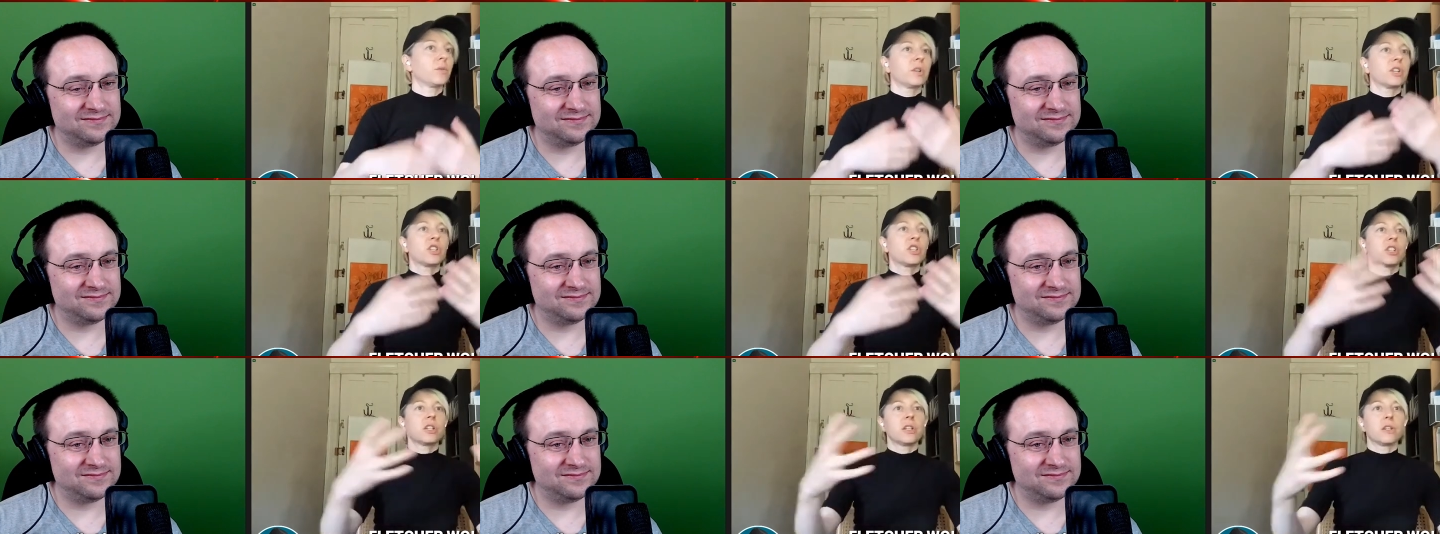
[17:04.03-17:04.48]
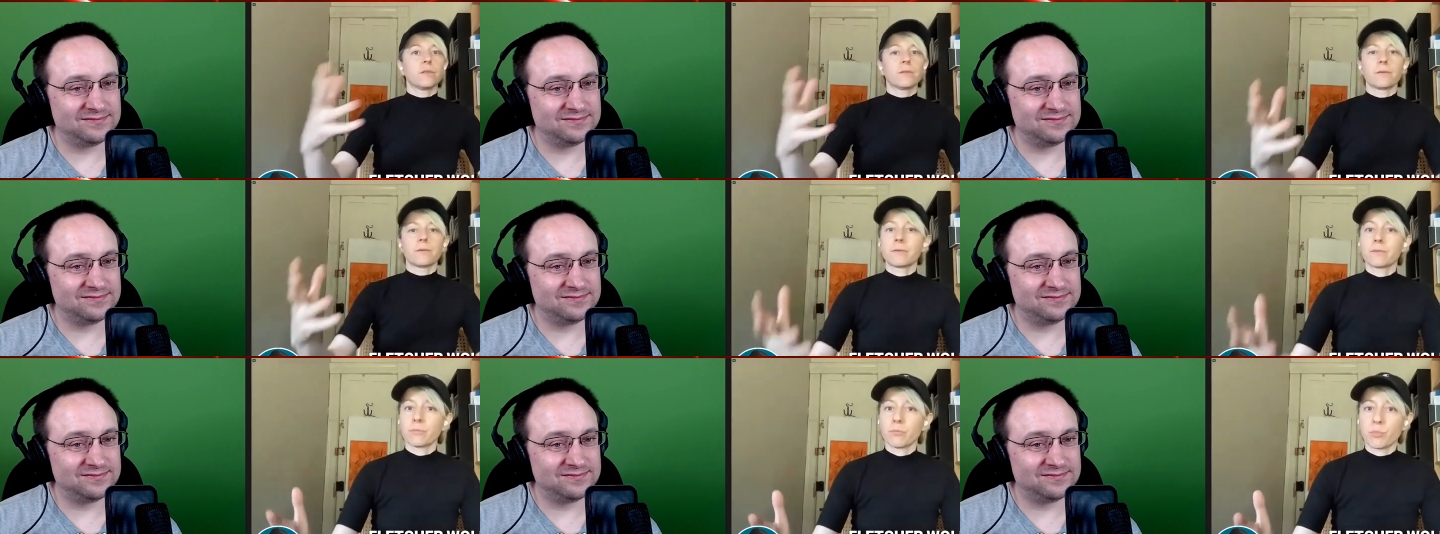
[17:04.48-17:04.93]

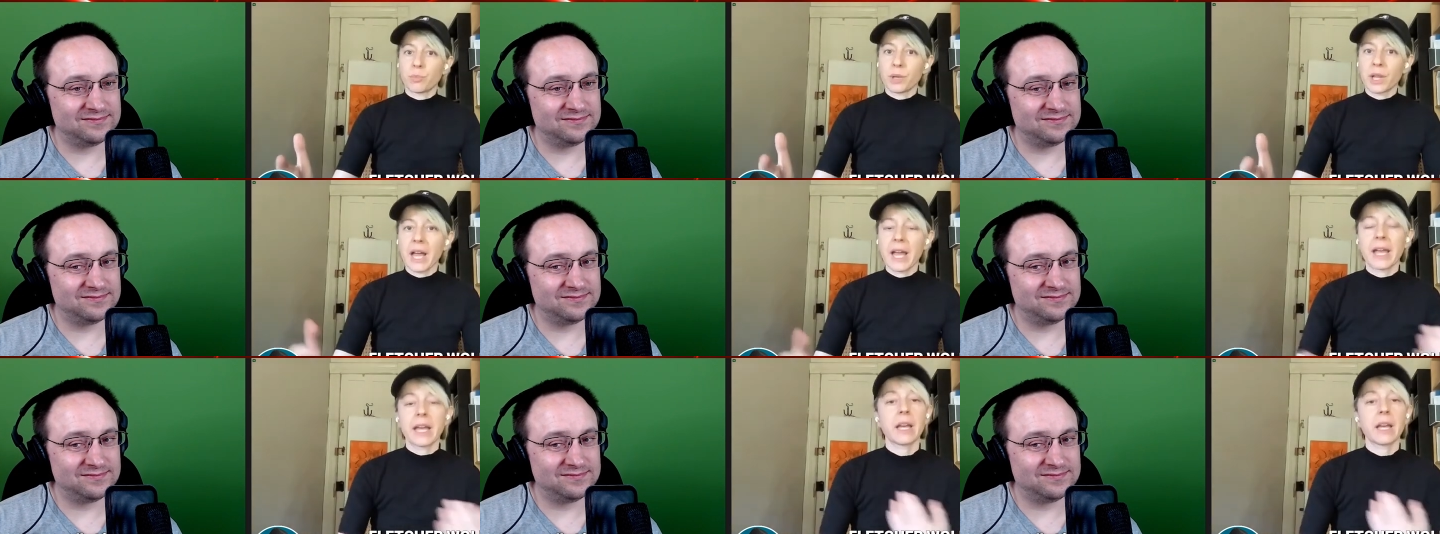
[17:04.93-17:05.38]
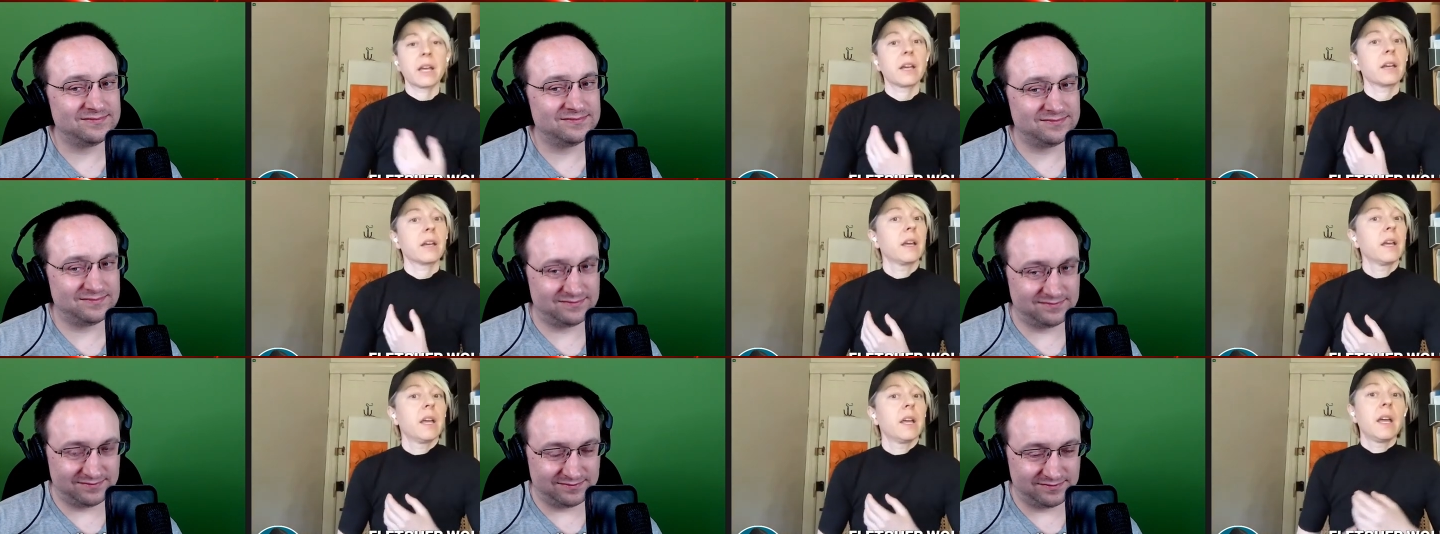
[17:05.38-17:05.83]
Speaker 1: achieve blank
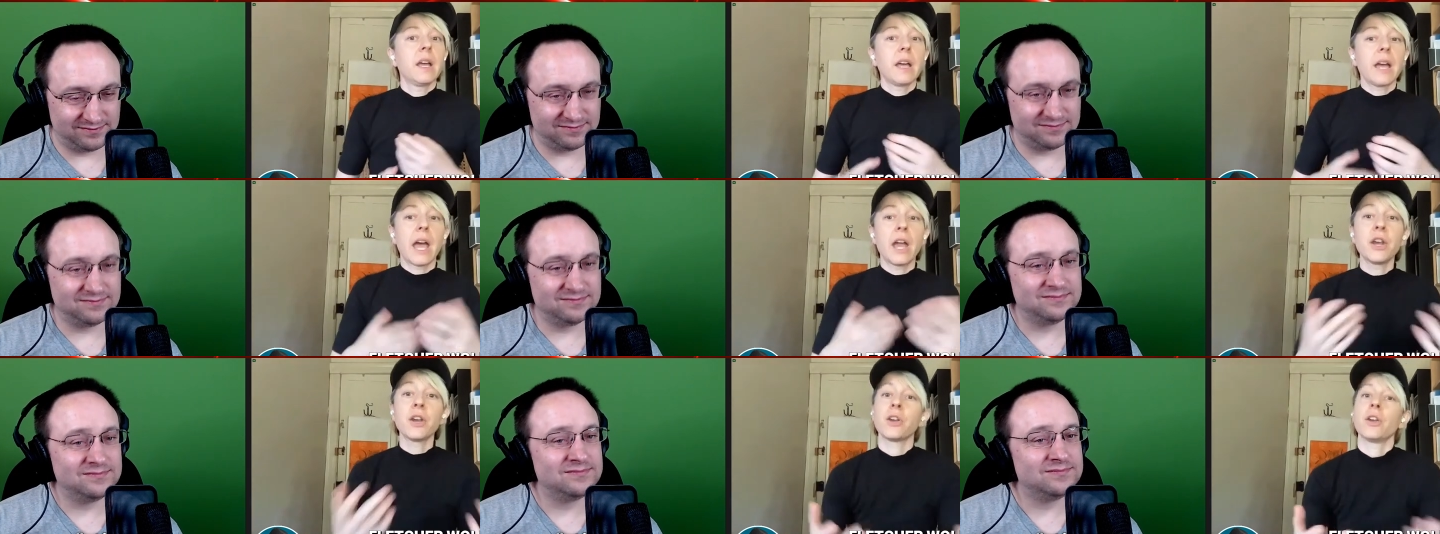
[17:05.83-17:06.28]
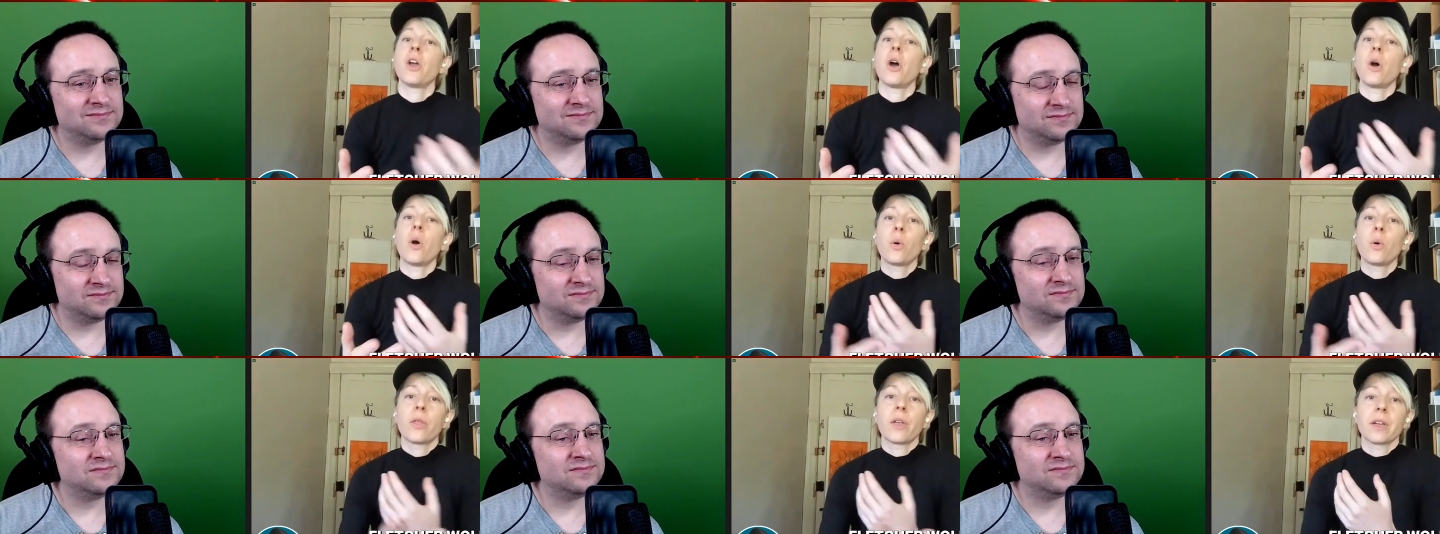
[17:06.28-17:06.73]
and
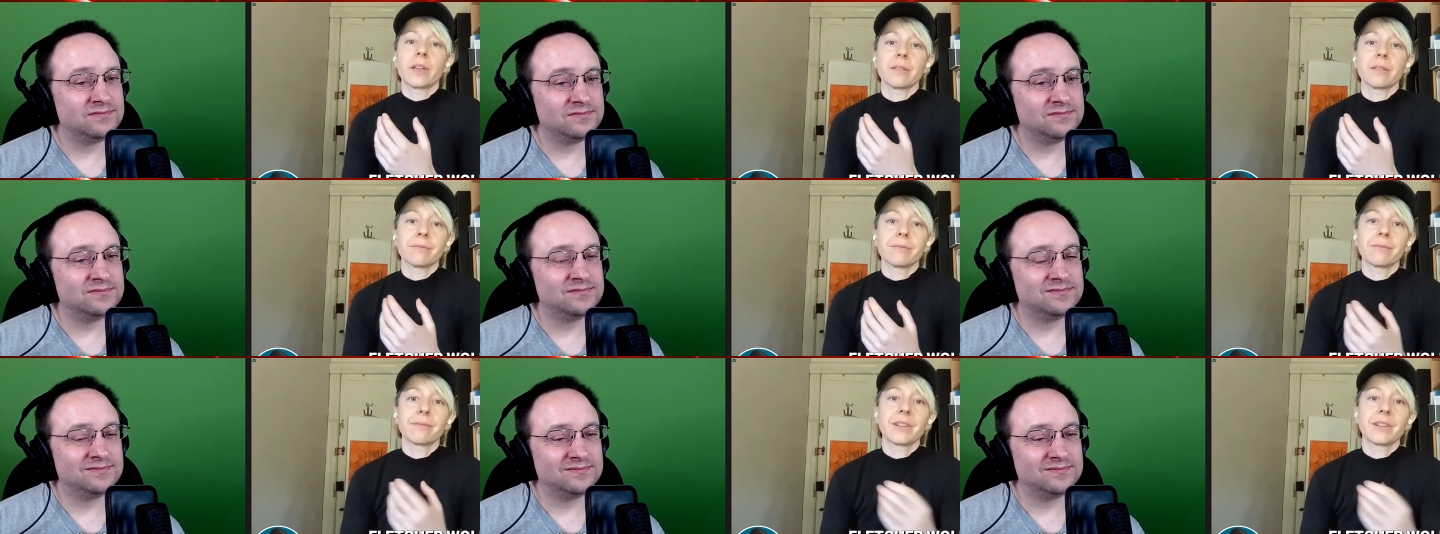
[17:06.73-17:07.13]
know that